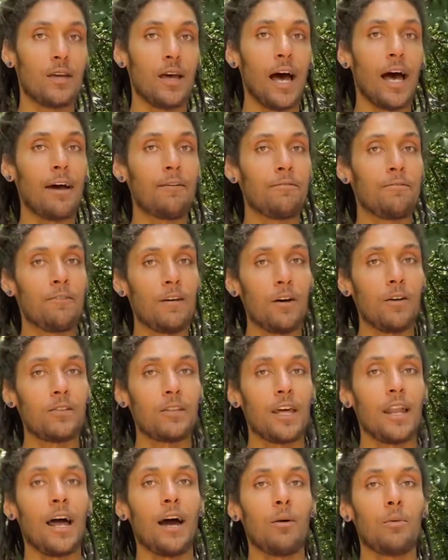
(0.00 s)
I felt
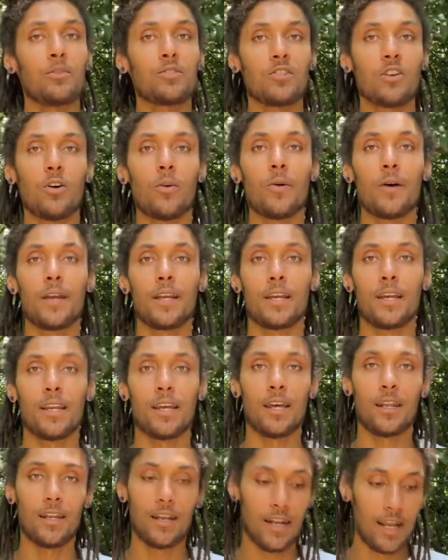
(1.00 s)
that I was going in
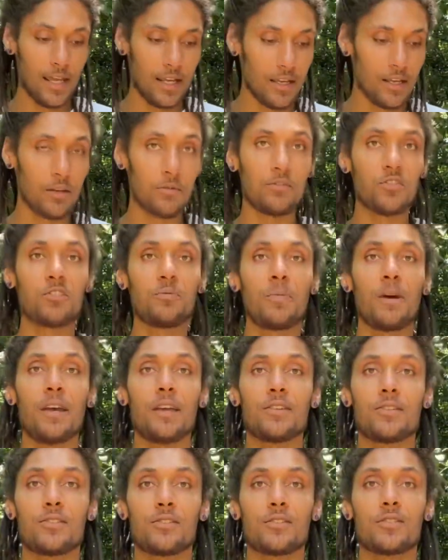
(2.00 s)
a negative
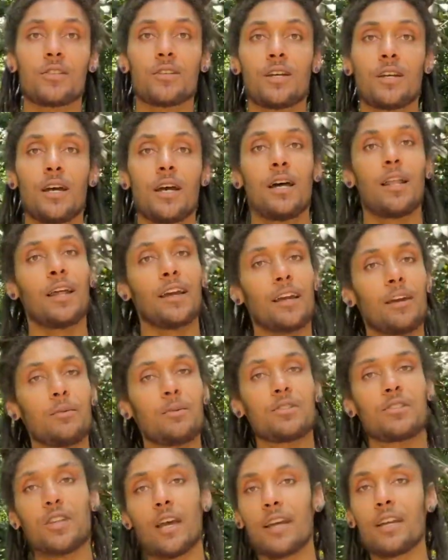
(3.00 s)
space, like it
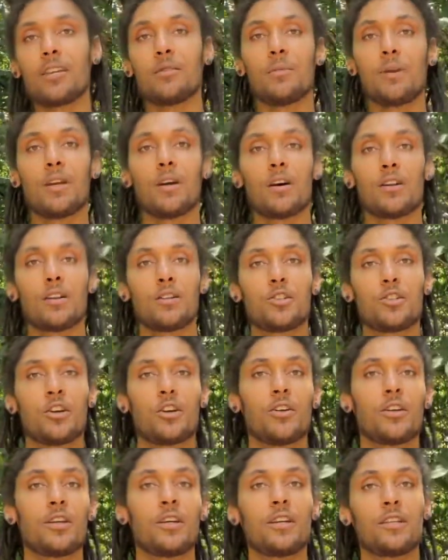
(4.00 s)
was taking me on a
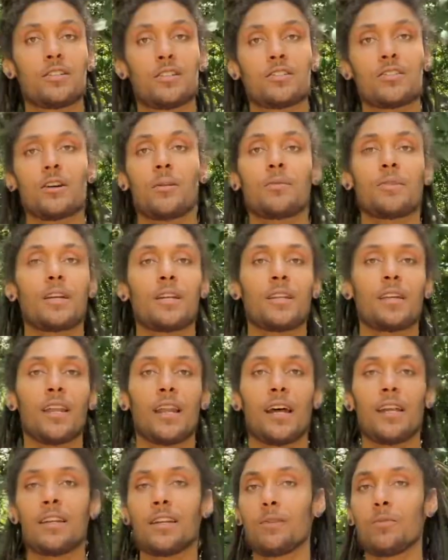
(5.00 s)
journey to something that
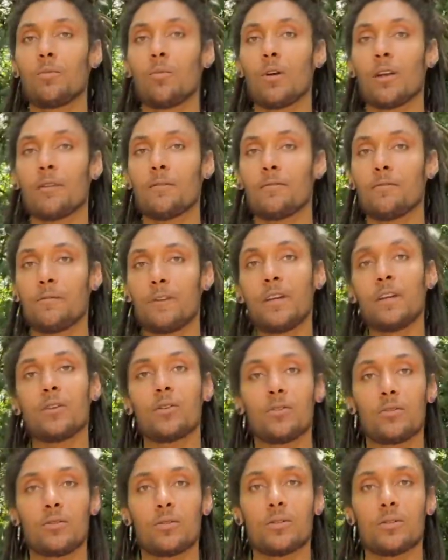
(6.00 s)
I didn't want to feel.